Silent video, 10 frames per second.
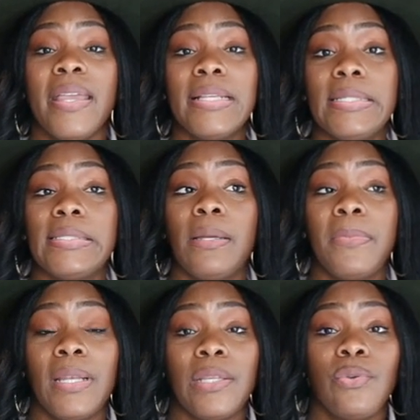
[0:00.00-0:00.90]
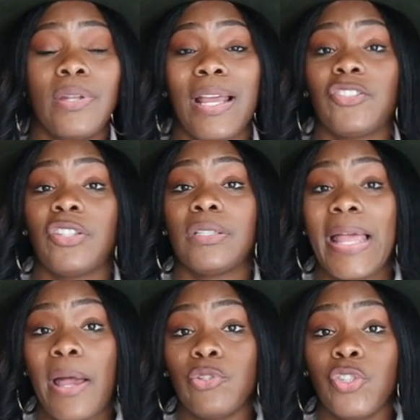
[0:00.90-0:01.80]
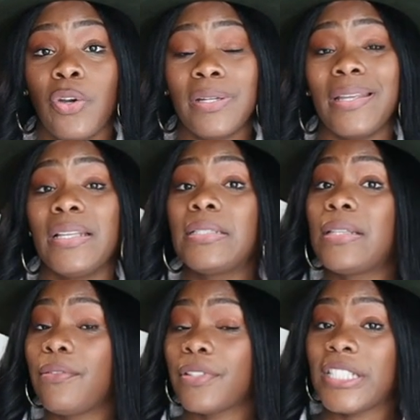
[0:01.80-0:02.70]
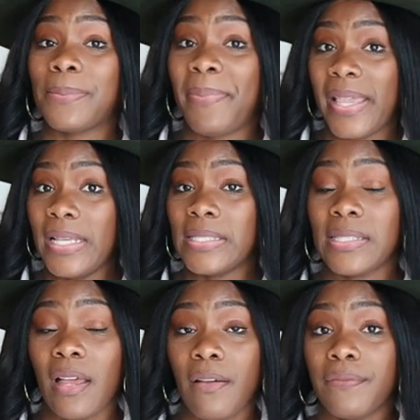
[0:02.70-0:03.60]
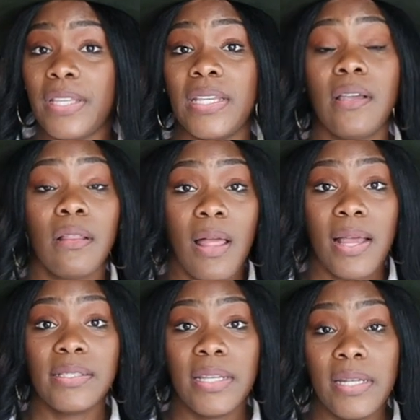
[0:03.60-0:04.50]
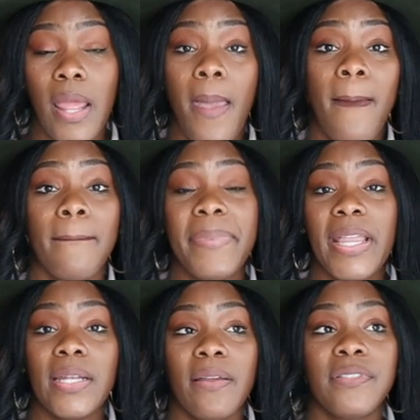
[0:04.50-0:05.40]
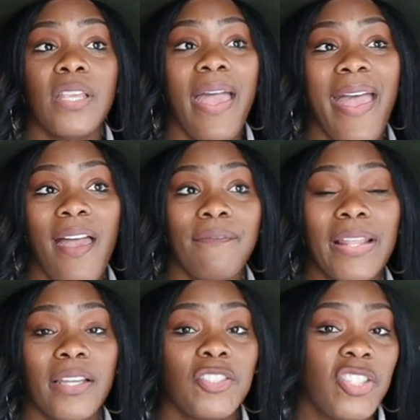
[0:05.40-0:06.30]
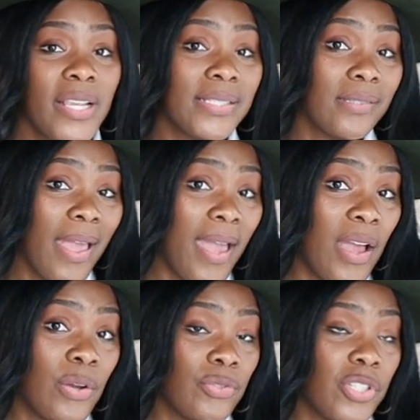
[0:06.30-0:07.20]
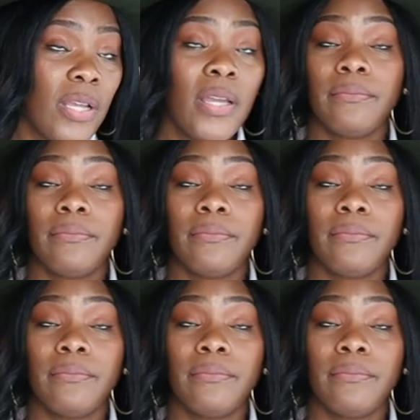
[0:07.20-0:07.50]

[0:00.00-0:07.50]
Is it something that you could actually lounge on? Is the space of the closet big enough to have like a chase lounge?